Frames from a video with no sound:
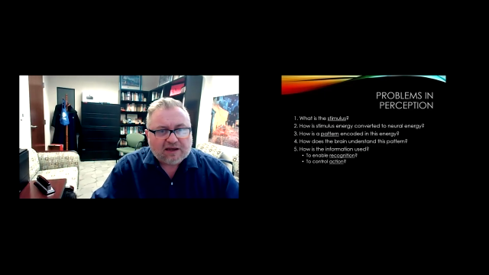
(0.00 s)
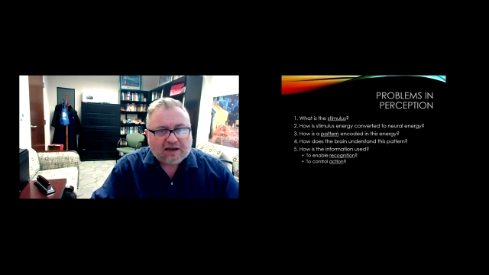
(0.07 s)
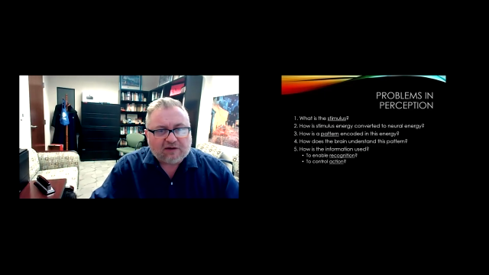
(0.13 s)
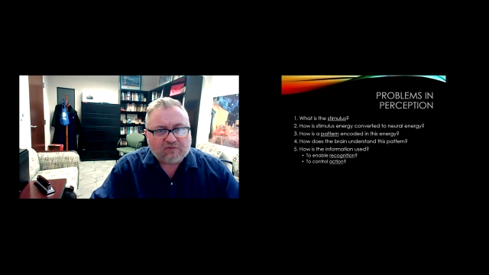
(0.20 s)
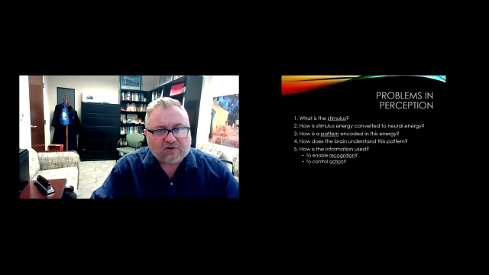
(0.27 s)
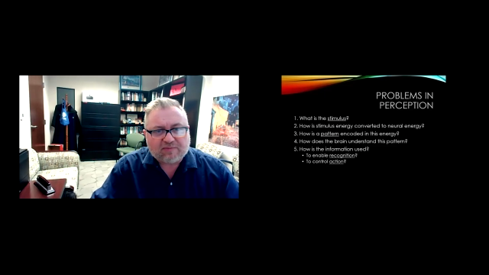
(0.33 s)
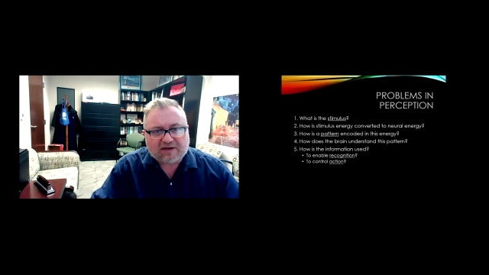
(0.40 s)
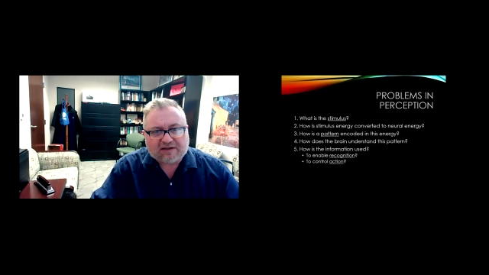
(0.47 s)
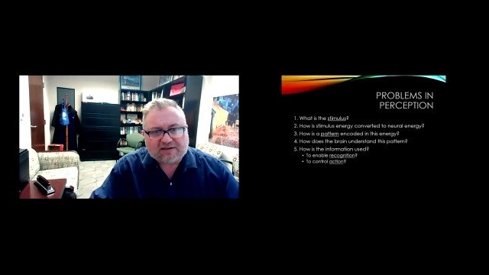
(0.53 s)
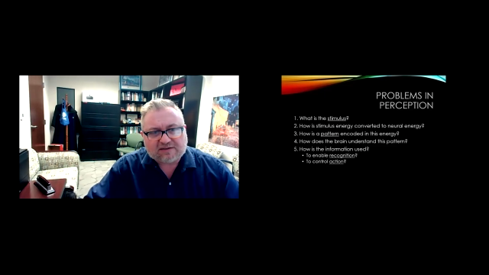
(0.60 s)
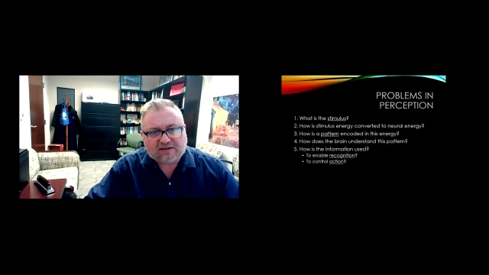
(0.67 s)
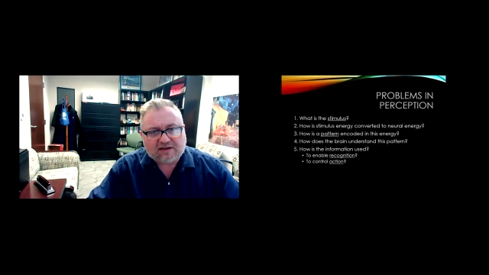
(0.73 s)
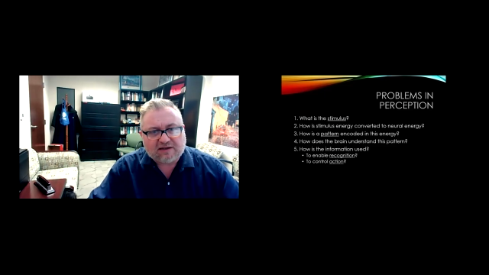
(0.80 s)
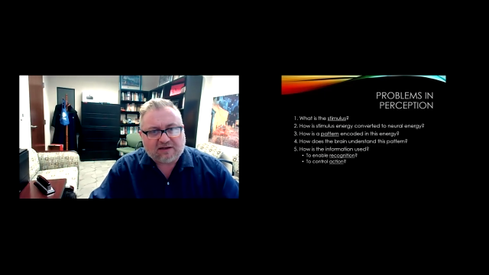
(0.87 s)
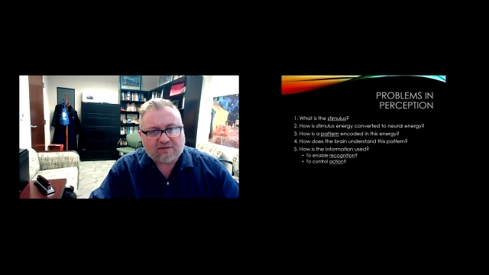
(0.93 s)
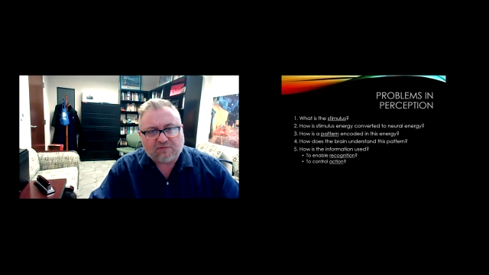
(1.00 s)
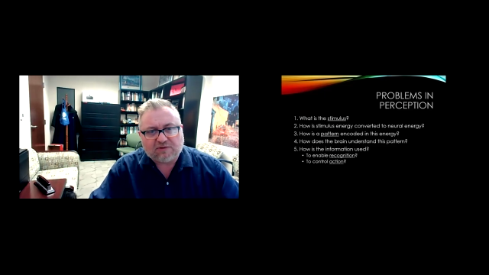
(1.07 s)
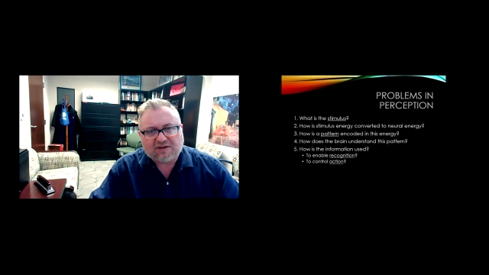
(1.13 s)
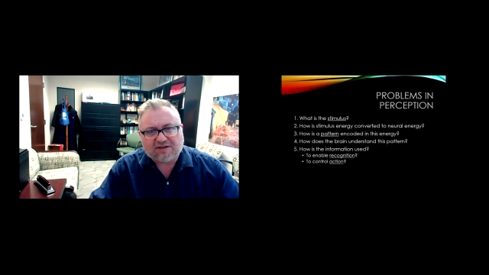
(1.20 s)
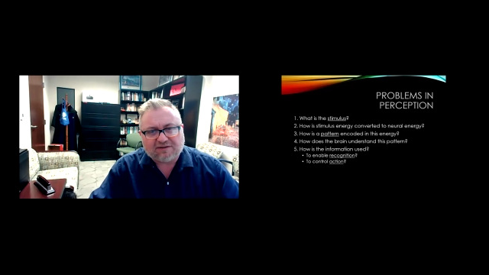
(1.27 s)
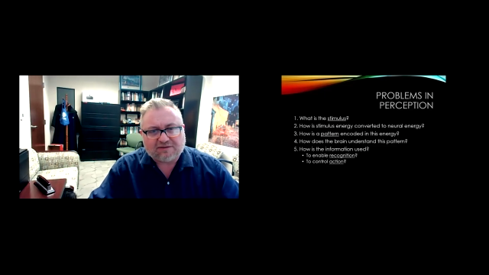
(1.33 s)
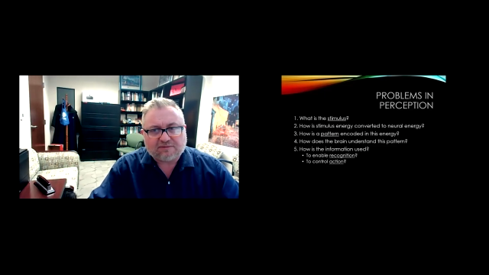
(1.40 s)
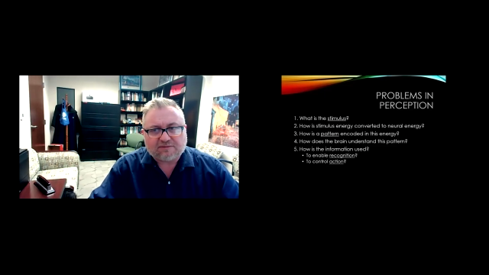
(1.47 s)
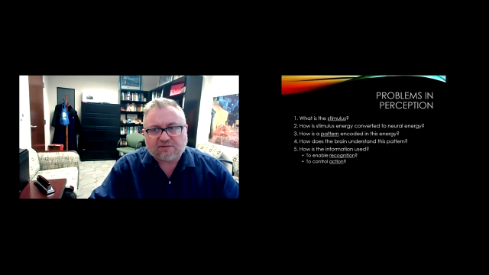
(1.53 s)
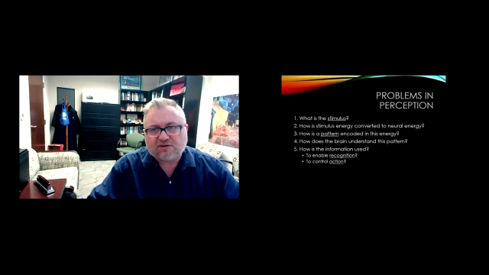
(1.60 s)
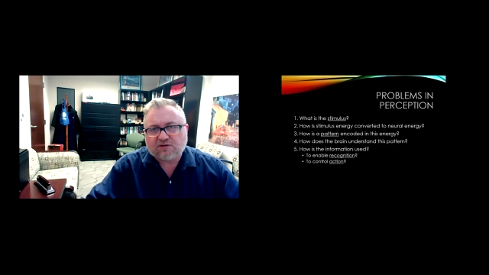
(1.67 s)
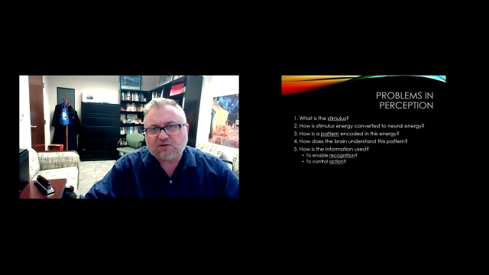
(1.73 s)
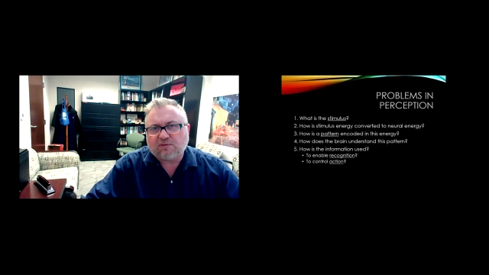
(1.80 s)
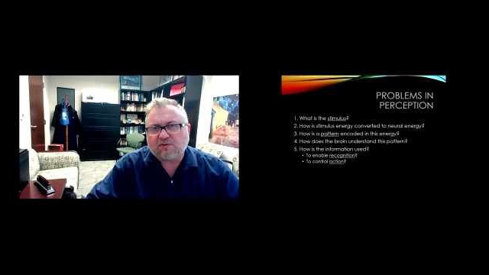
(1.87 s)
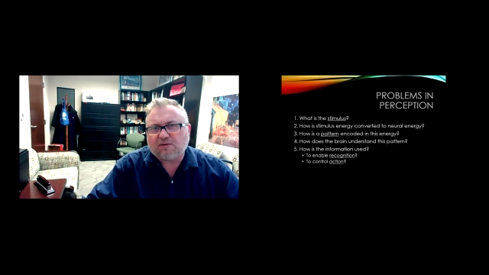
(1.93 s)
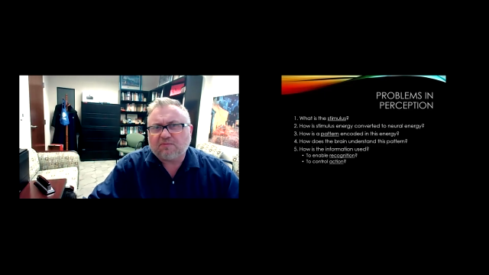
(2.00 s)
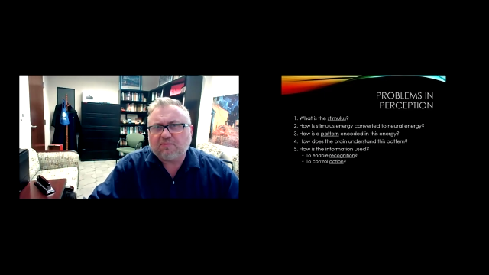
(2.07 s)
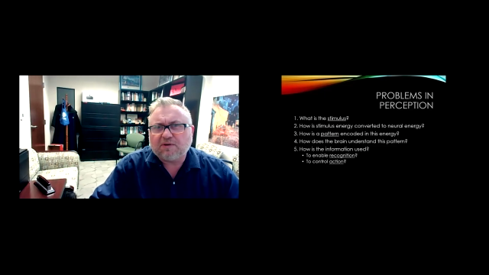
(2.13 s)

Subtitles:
And we might say, well, sure,